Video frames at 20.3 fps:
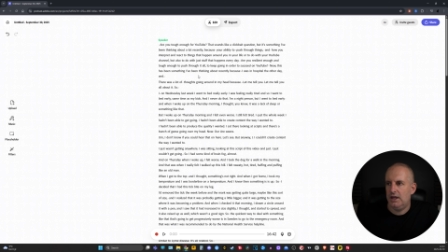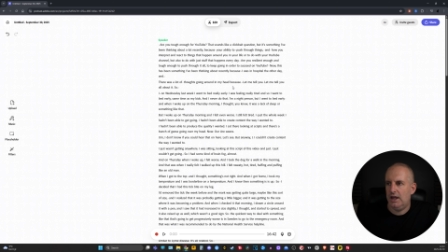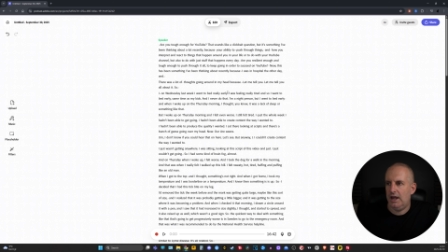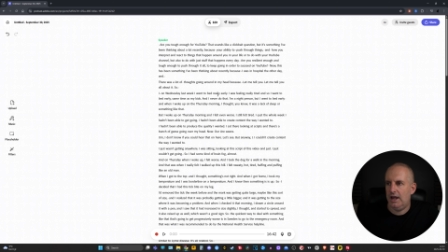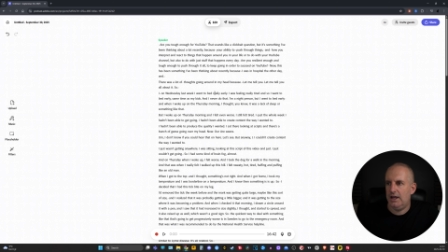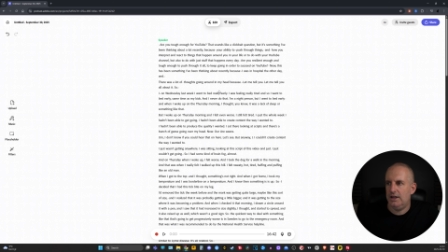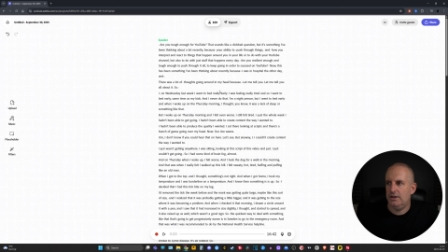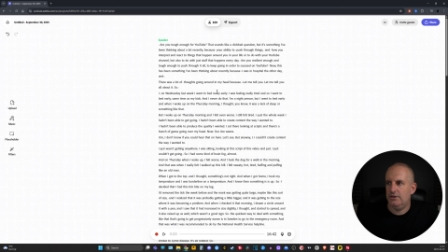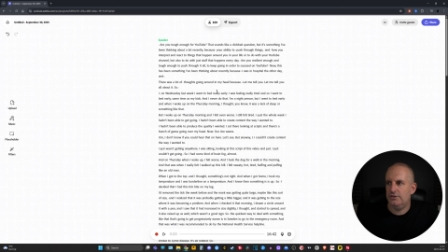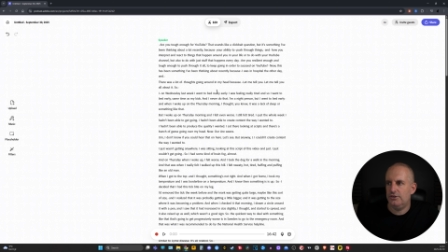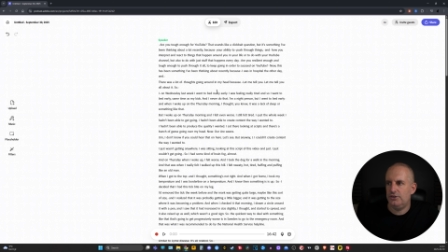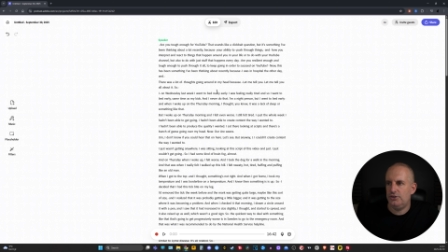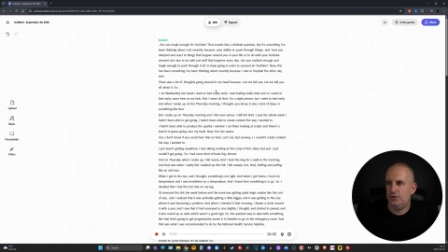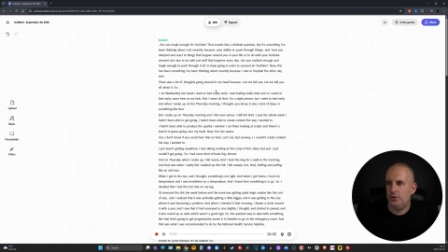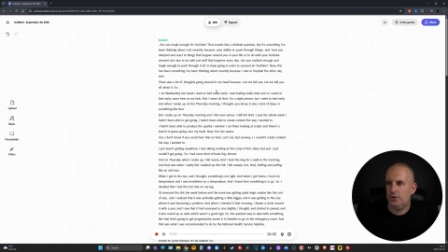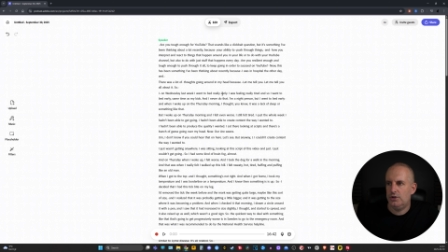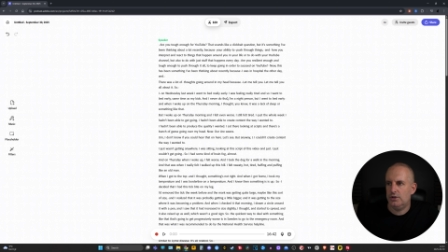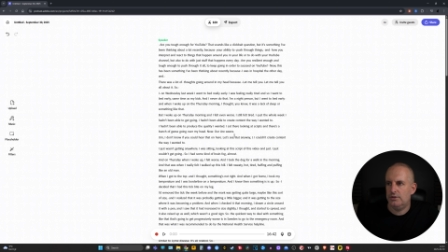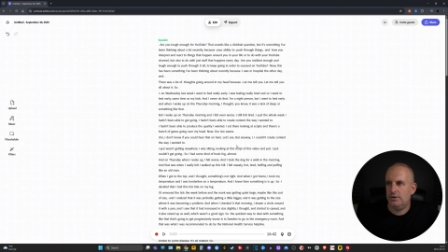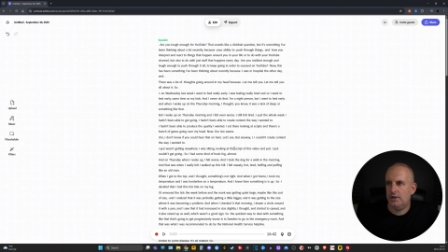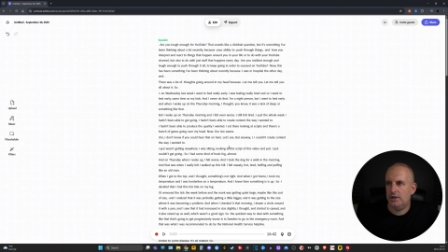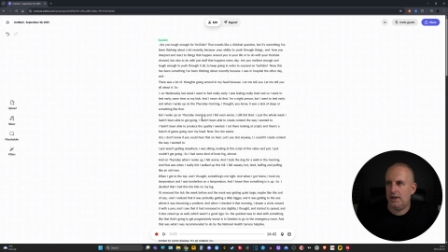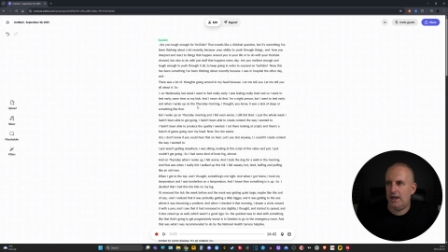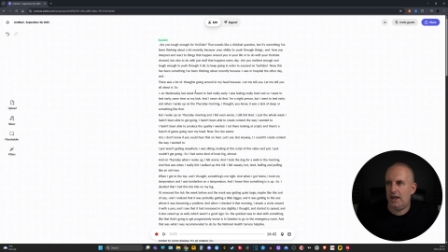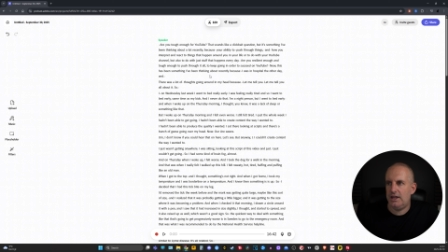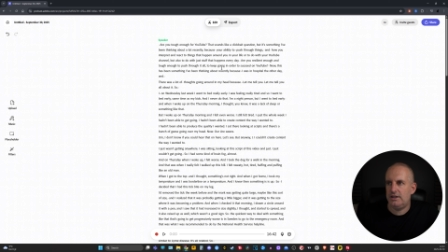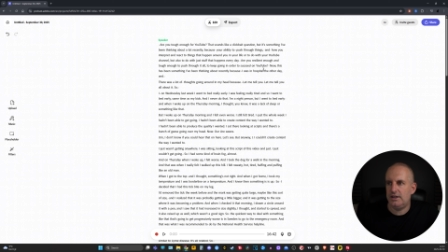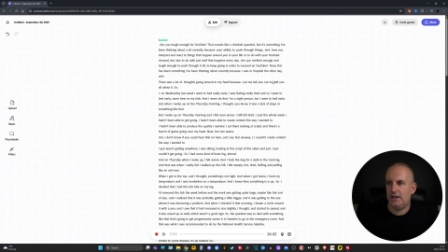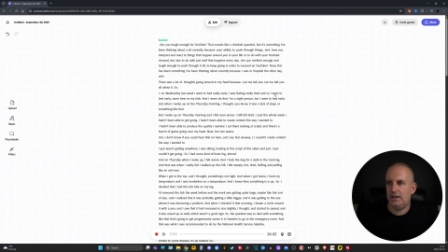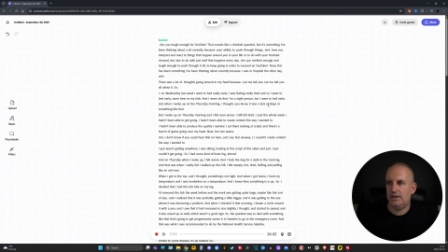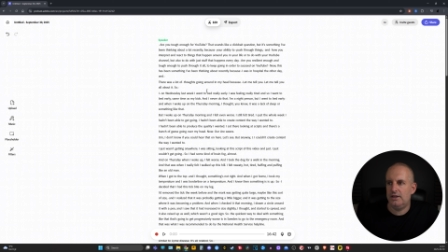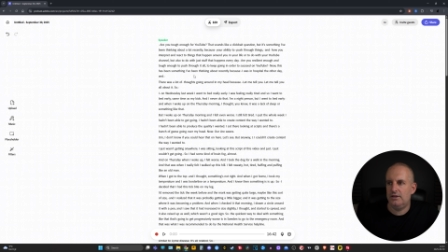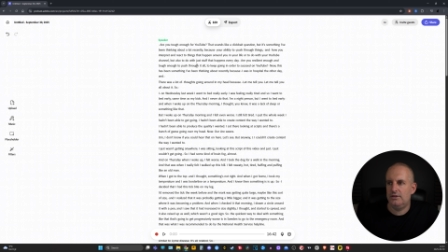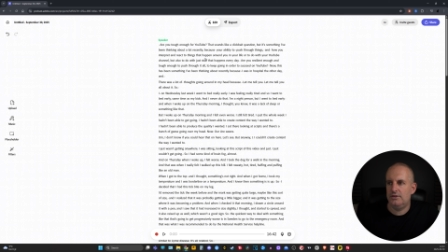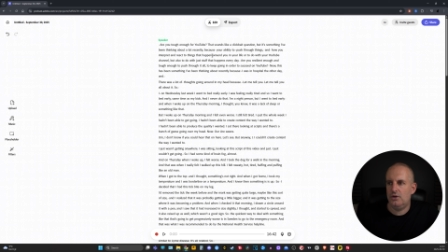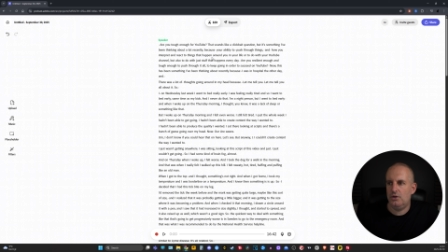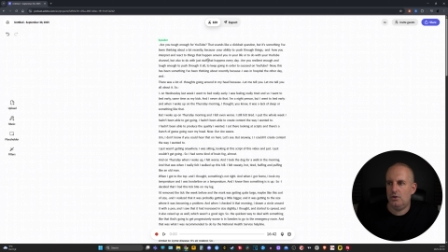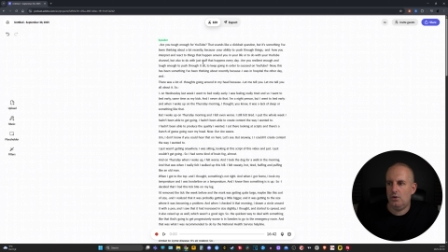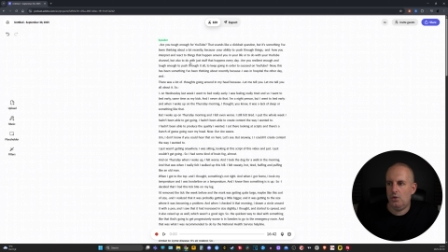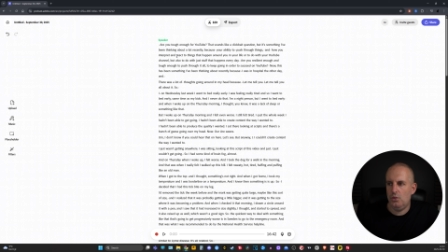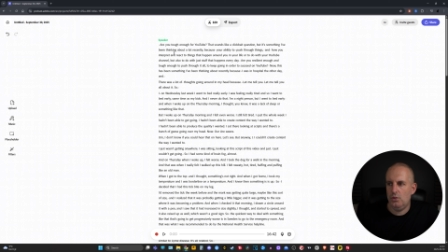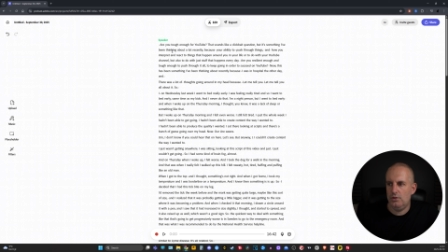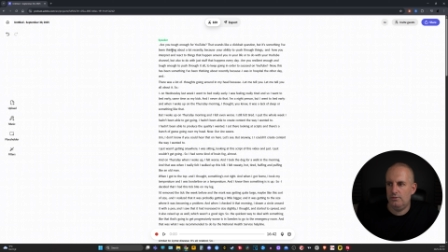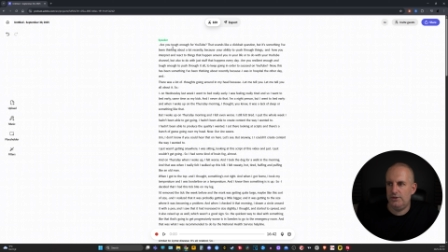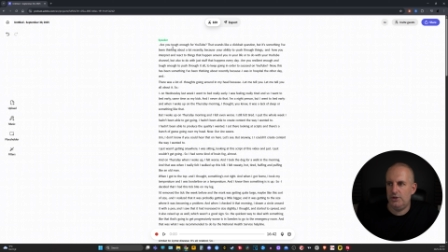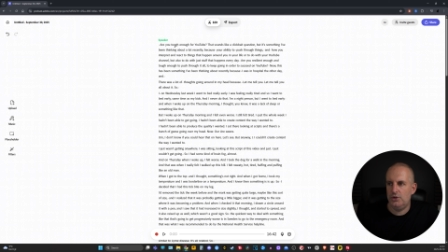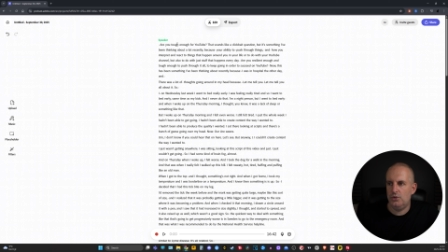and you can edit all of